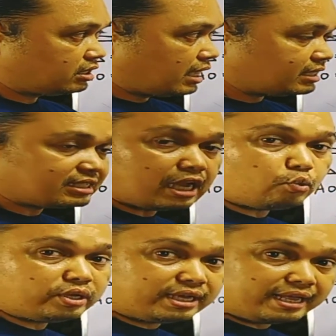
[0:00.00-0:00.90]
that's
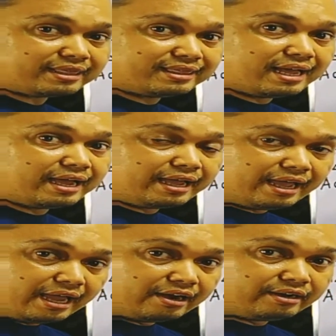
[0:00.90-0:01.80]
how we get the
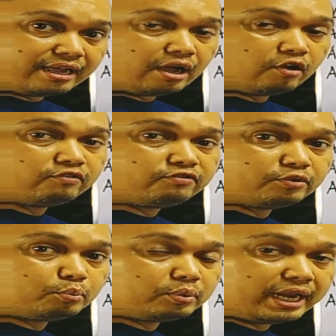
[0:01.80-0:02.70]
area of
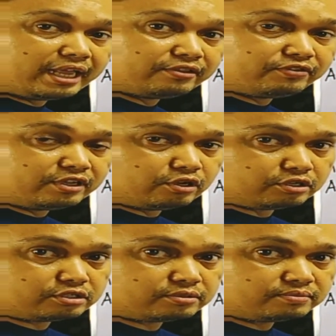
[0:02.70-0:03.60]
plane
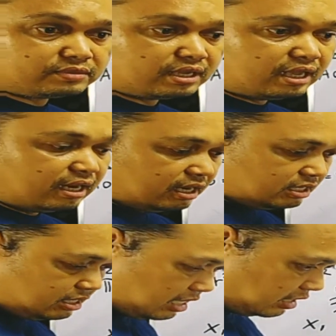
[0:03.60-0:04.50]
figures.
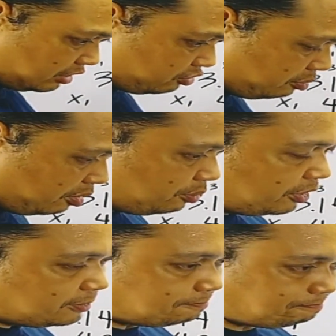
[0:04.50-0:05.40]
Let's just
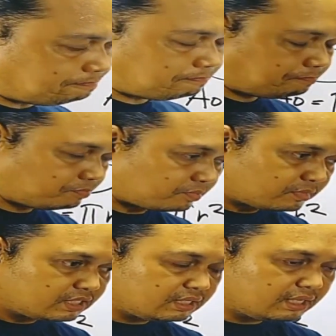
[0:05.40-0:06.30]
remember
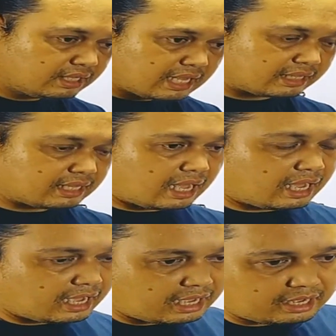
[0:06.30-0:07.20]
that
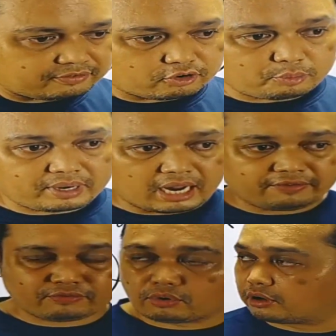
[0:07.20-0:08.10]
the
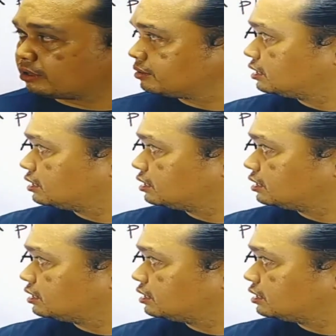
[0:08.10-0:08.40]
formula for